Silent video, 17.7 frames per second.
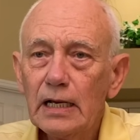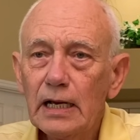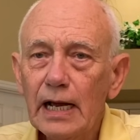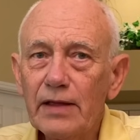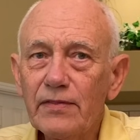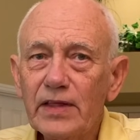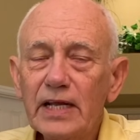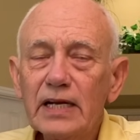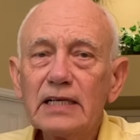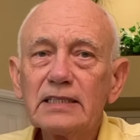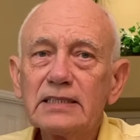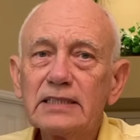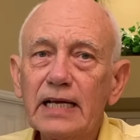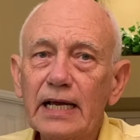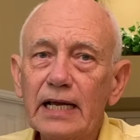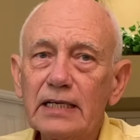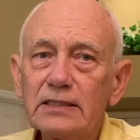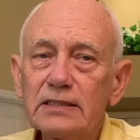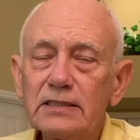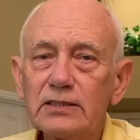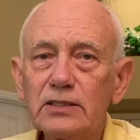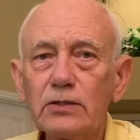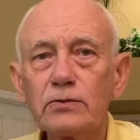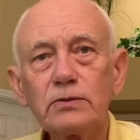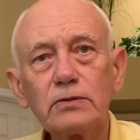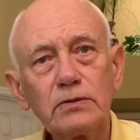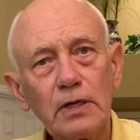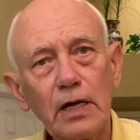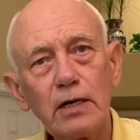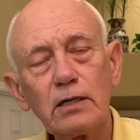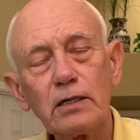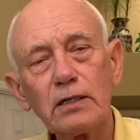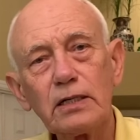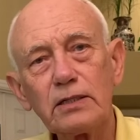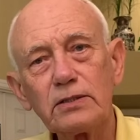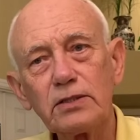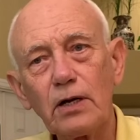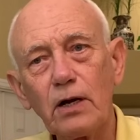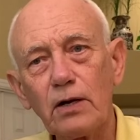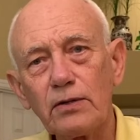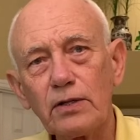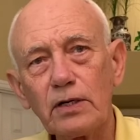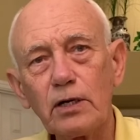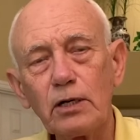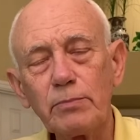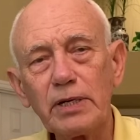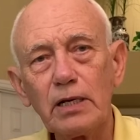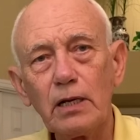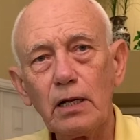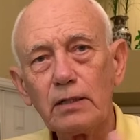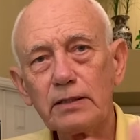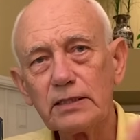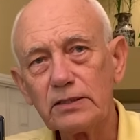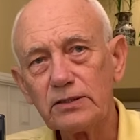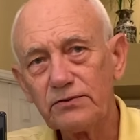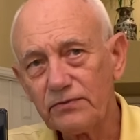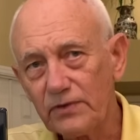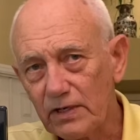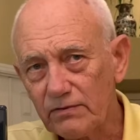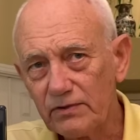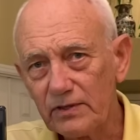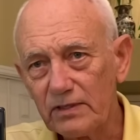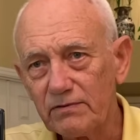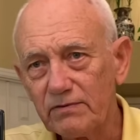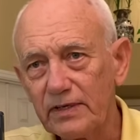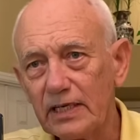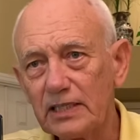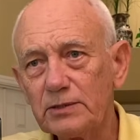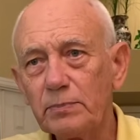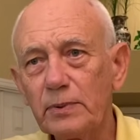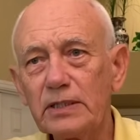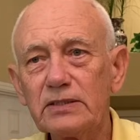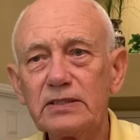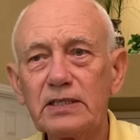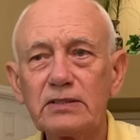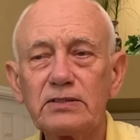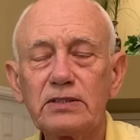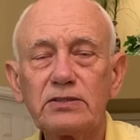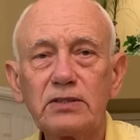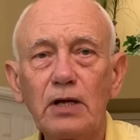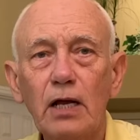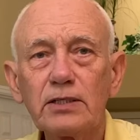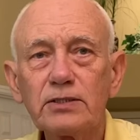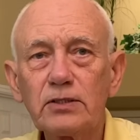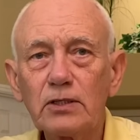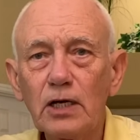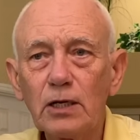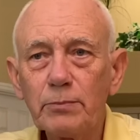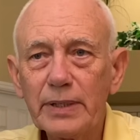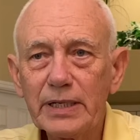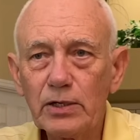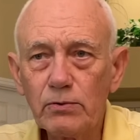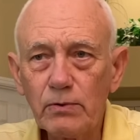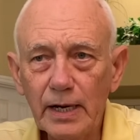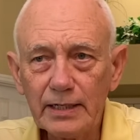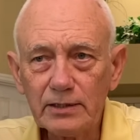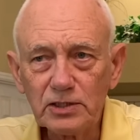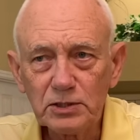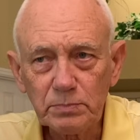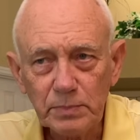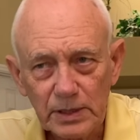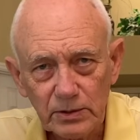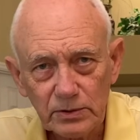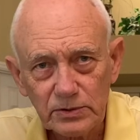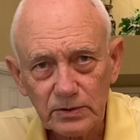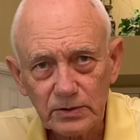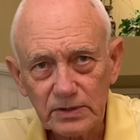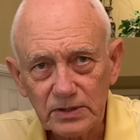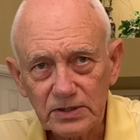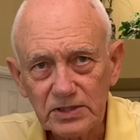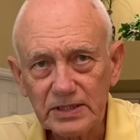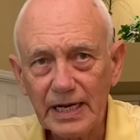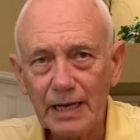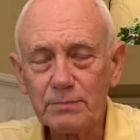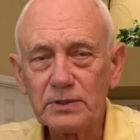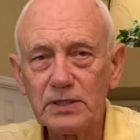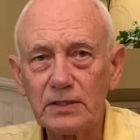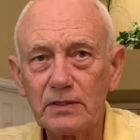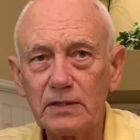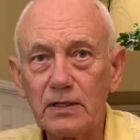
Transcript: And then he says, so not only is there, are there going to be all these fearful events, but he says there's also going to be great spiritual deception.